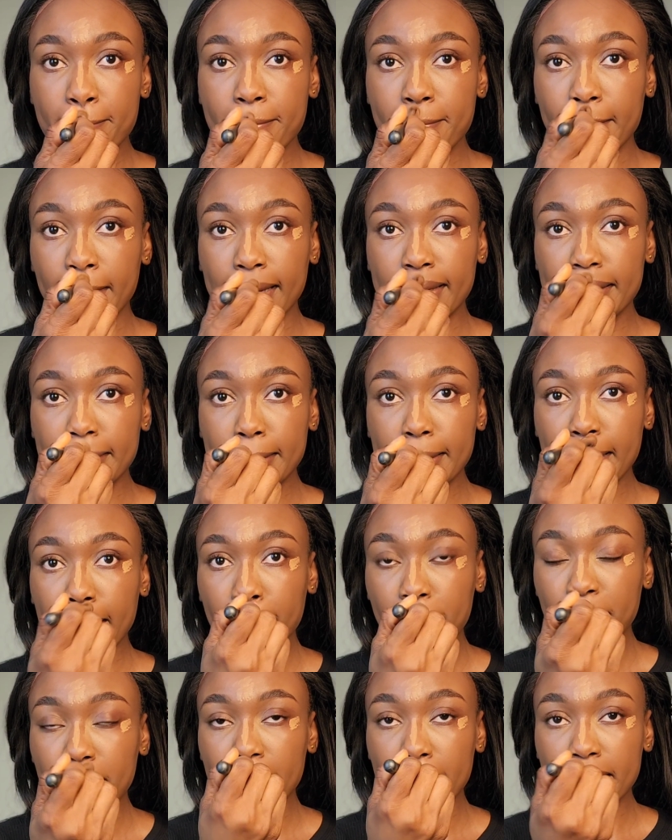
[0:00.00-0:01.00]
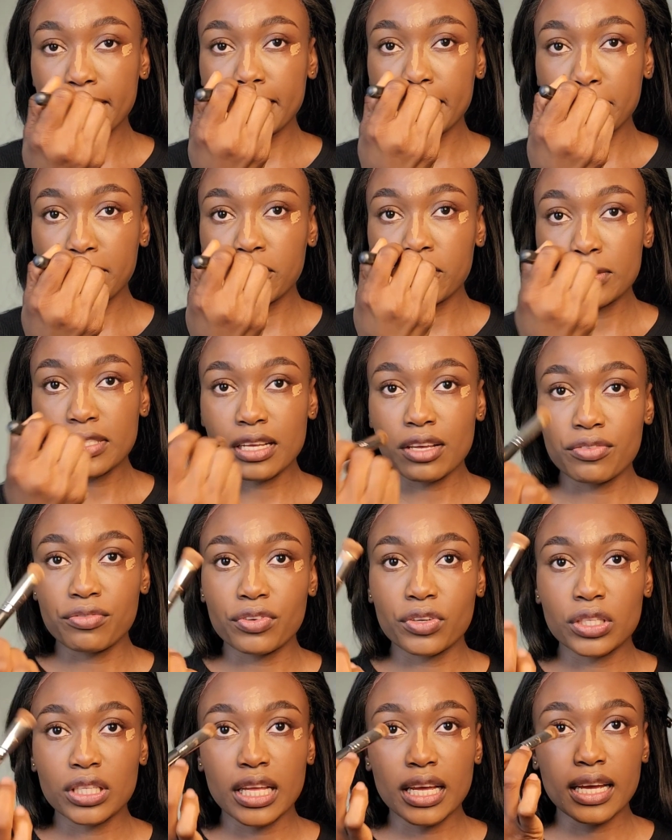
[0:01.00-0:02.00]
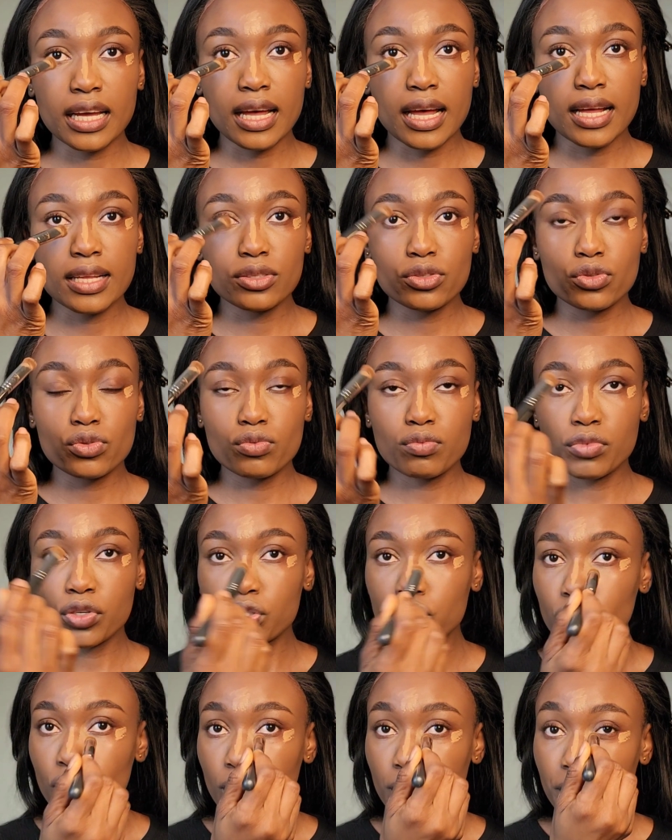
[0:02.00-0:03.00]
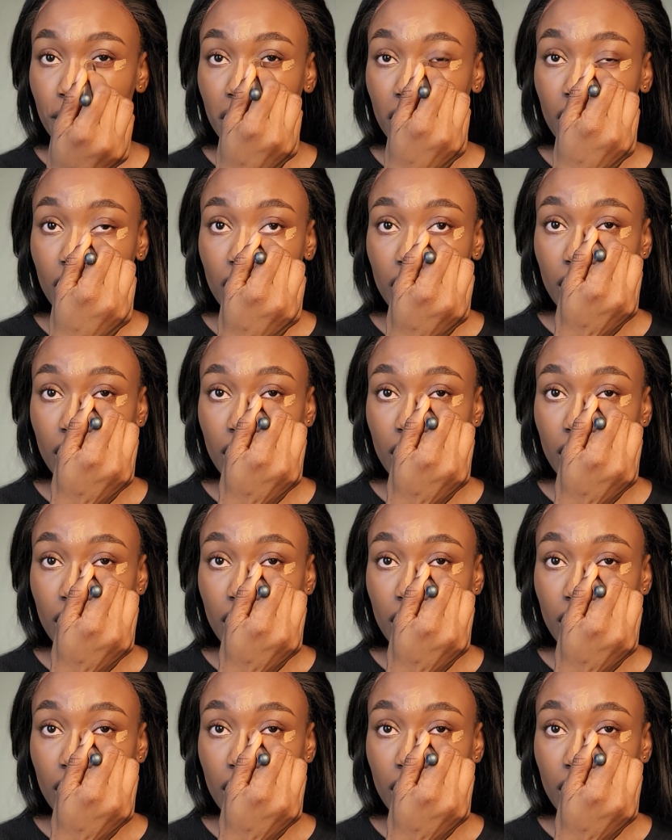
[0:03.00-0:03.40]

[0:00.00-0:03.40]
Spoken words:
I didn't apply there because I felt like I had too much up here,